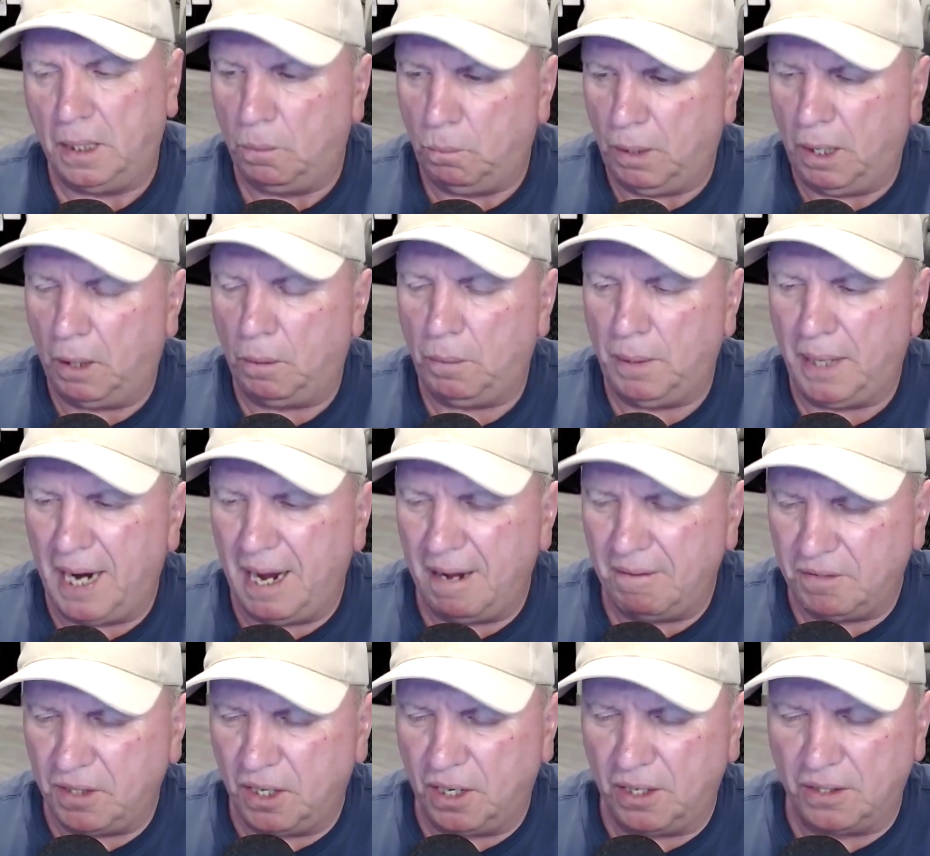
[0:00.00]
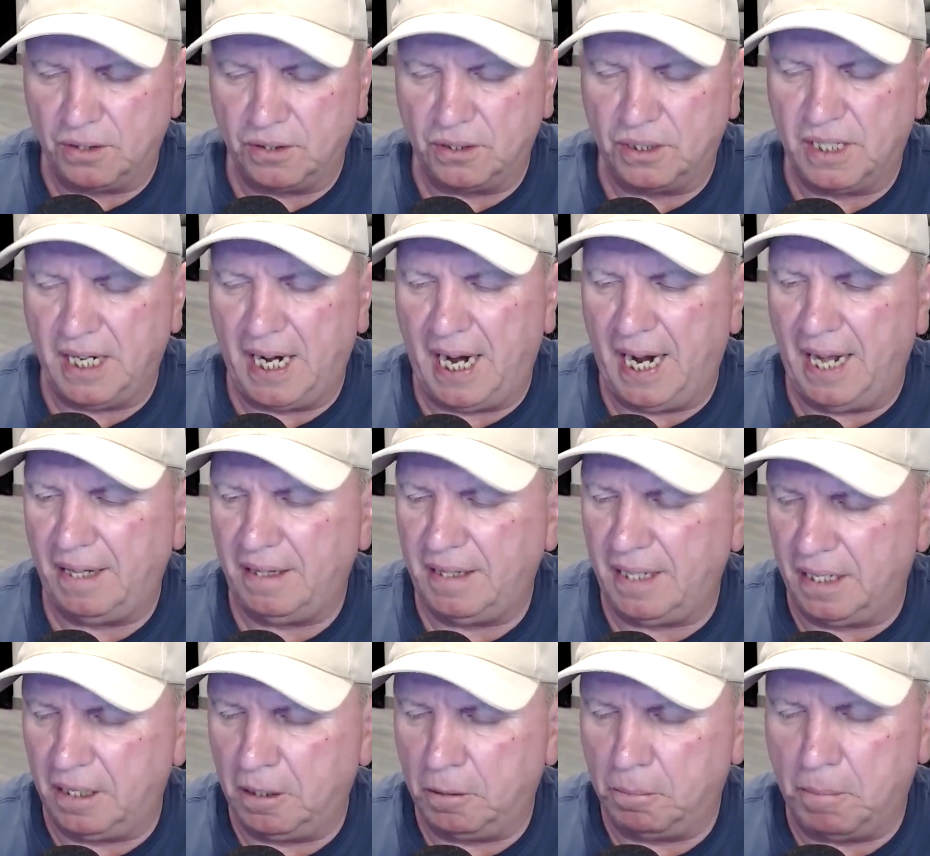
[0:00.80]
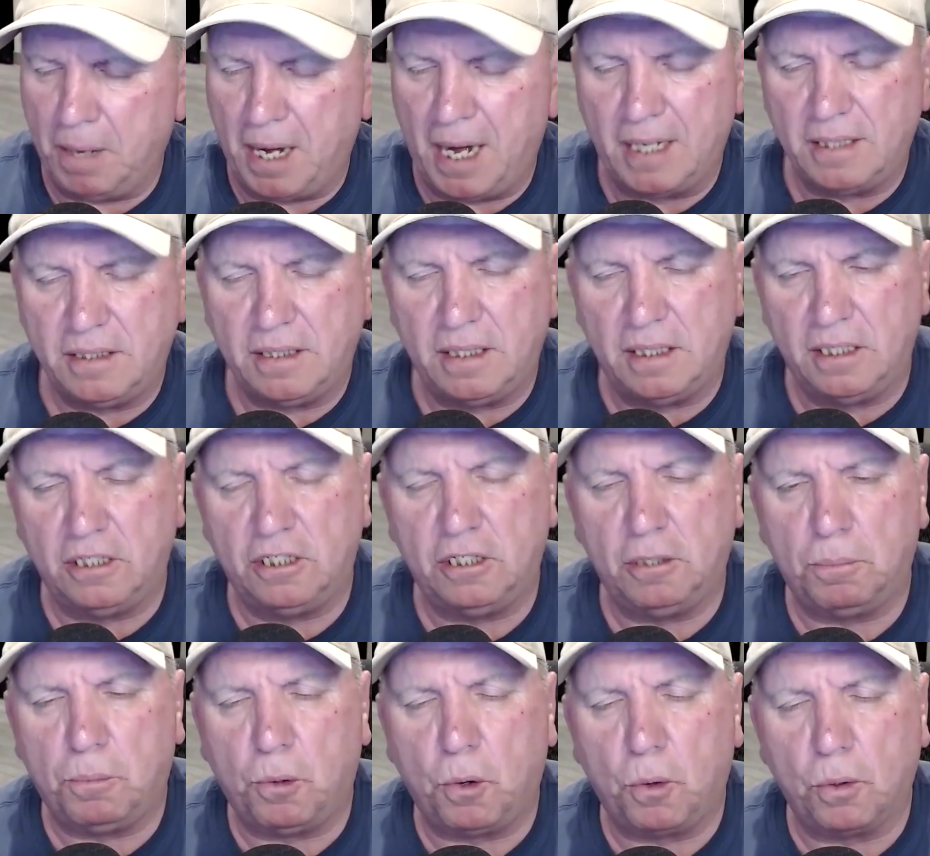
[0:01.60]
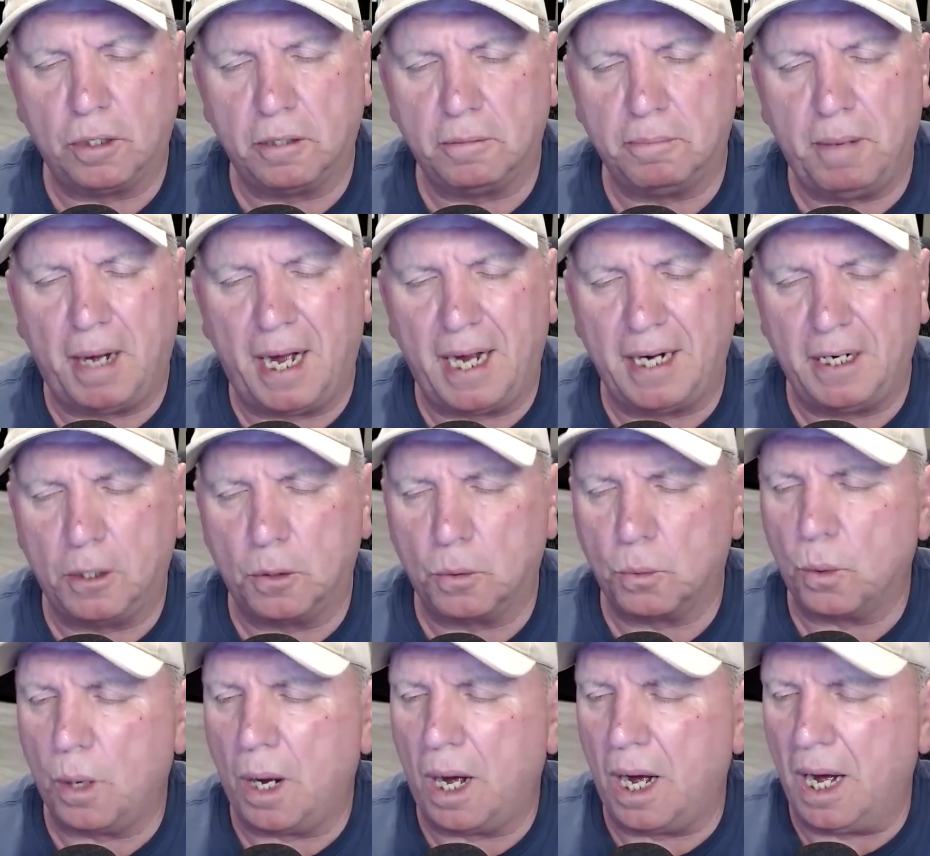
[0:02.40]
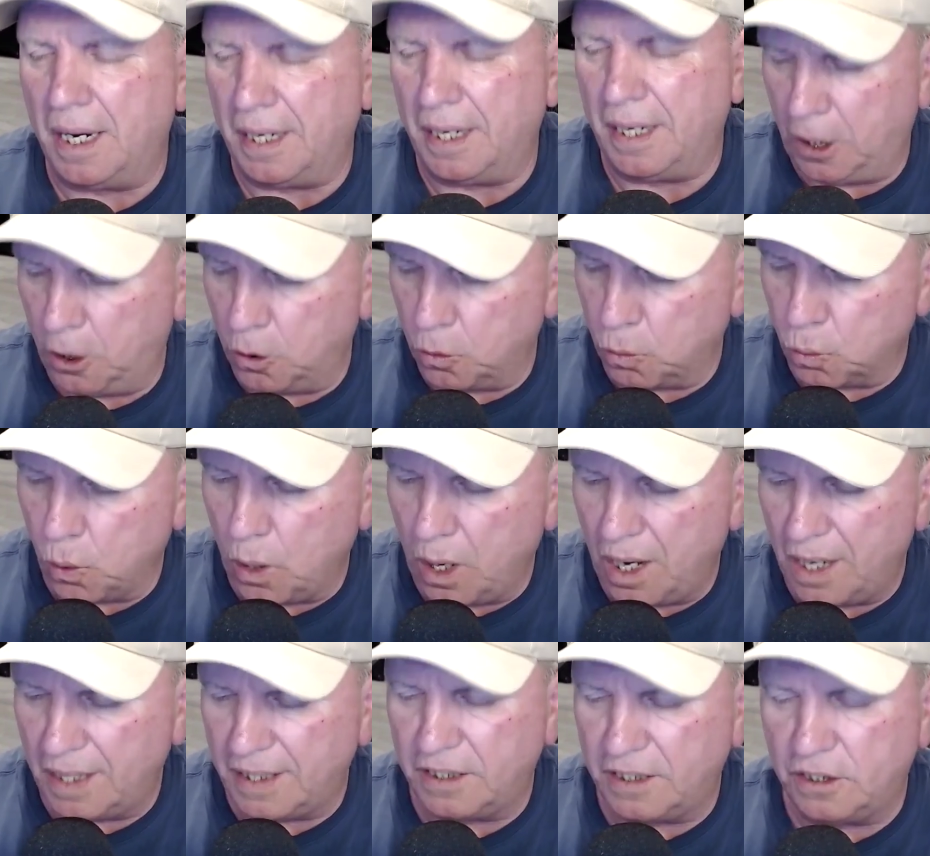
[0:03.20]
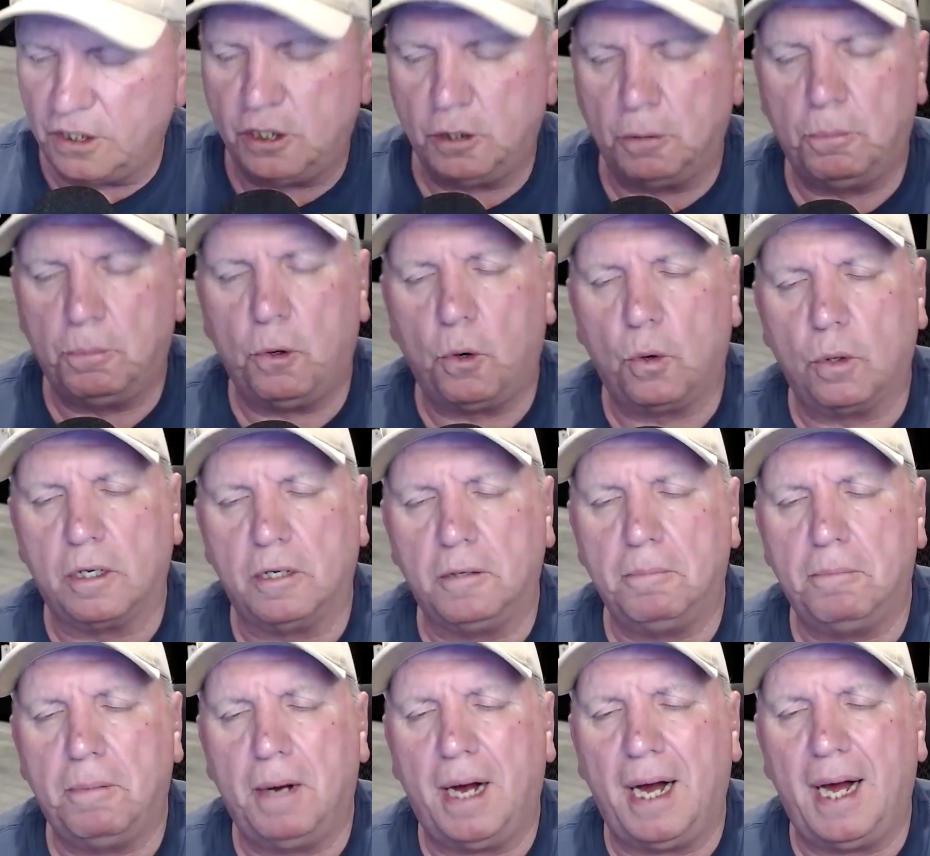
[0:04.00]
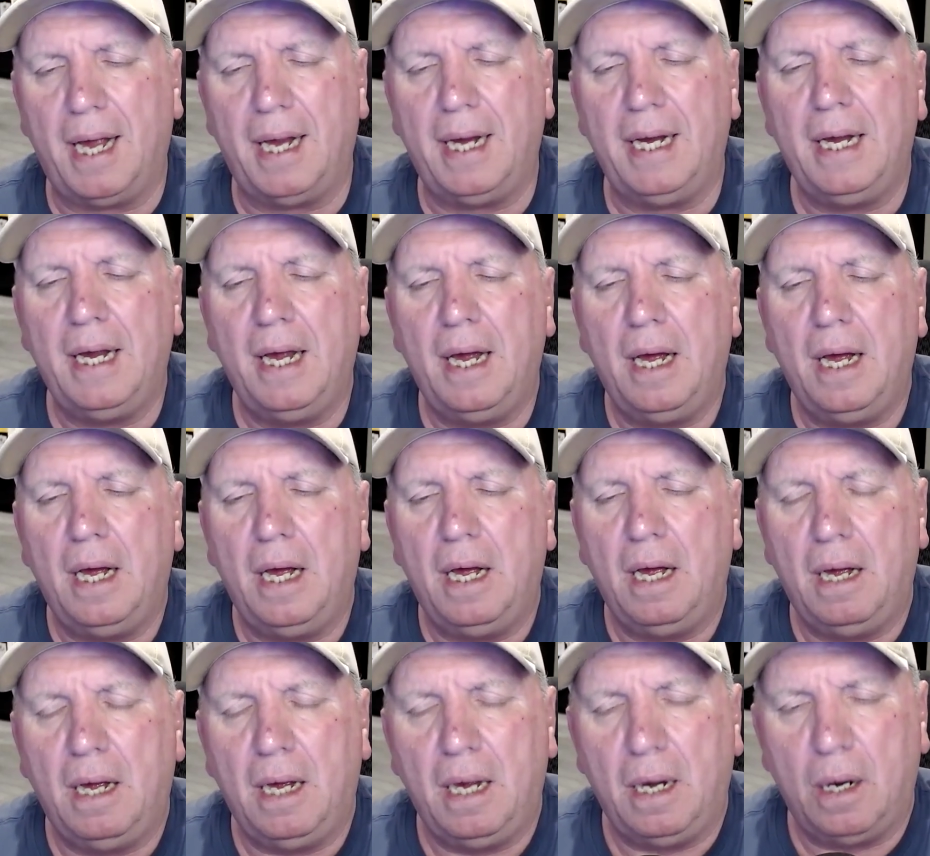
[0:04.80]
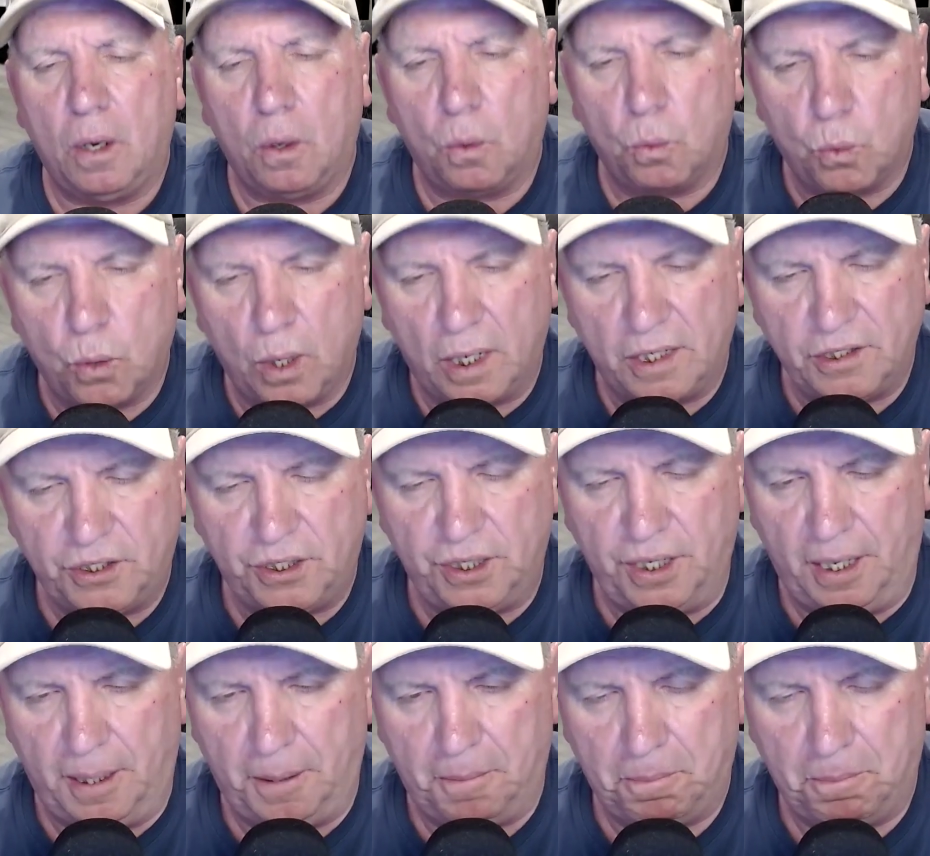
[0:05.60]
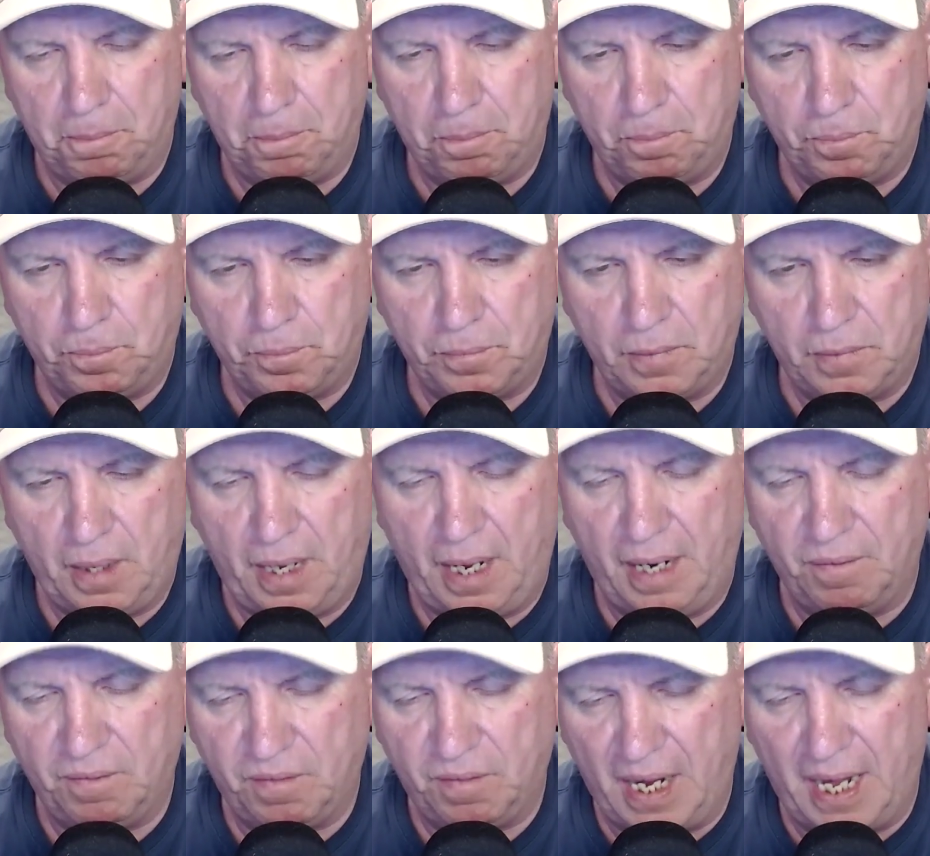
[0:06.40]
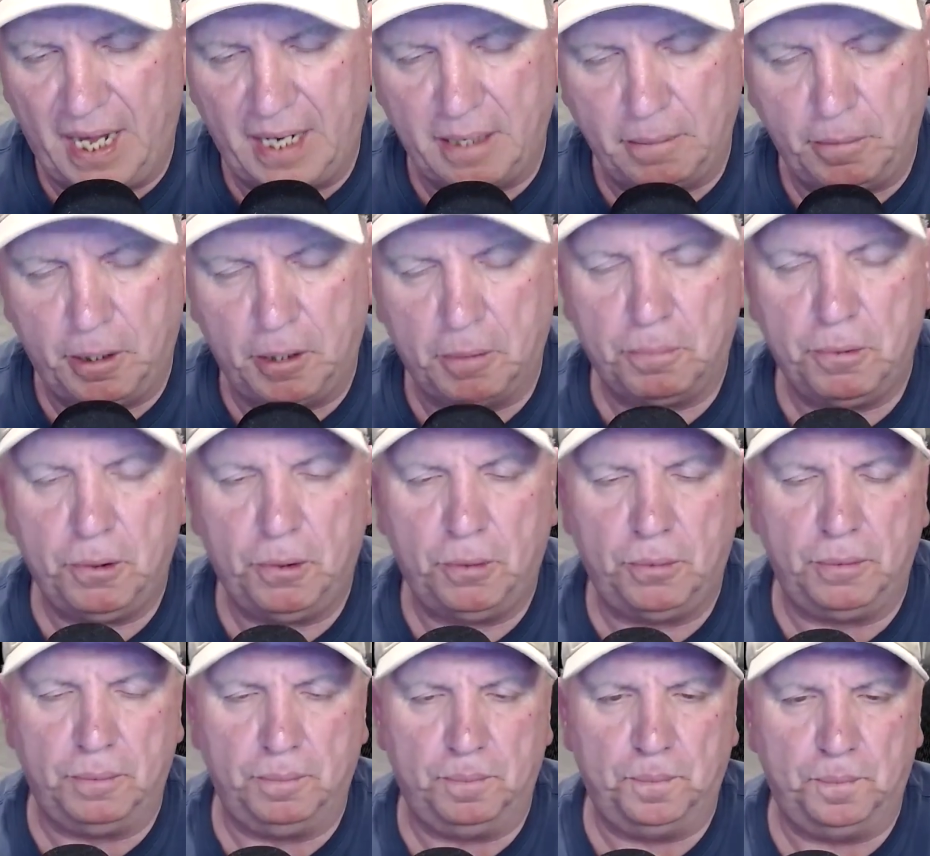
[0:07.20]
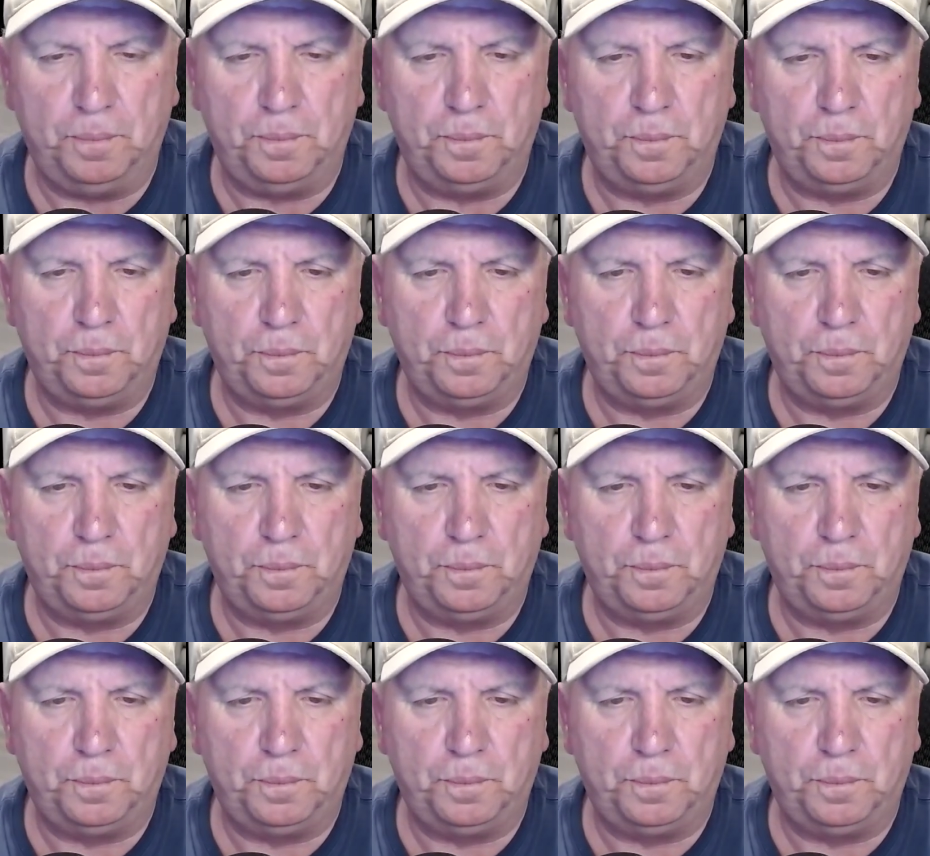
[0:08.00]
Well, we have to understand that Hamas is supported by Iran. Iran is supported by Russia and Vladimir Putin.